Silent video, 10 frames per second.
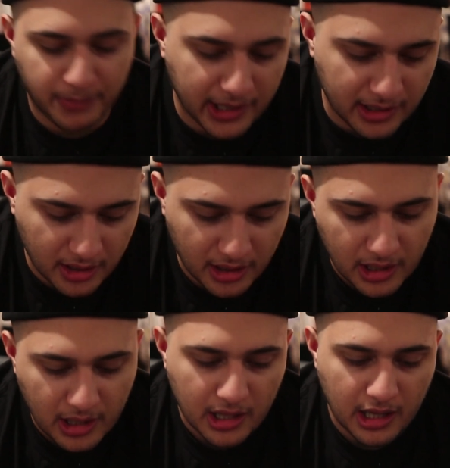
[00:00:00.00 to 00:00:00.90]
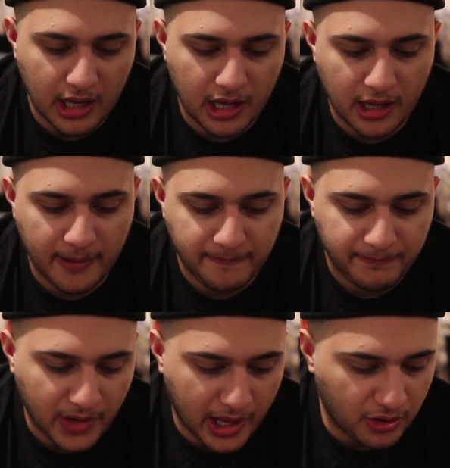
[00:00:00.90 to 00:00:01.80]
But I
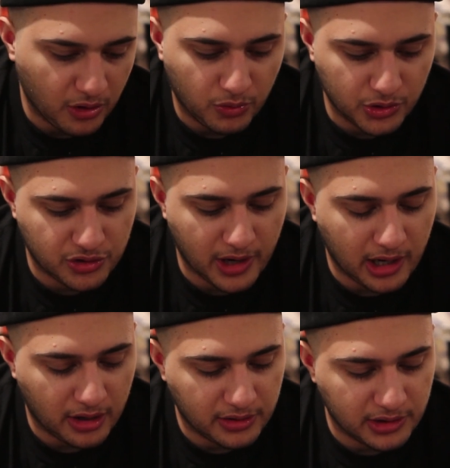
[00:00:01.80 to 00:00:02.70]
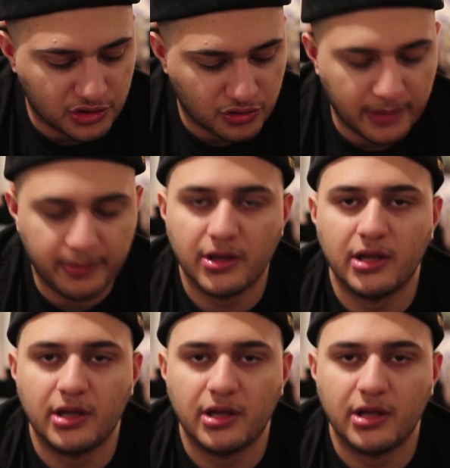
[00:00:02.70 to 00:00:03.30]
don't know. We'll try it on this trip.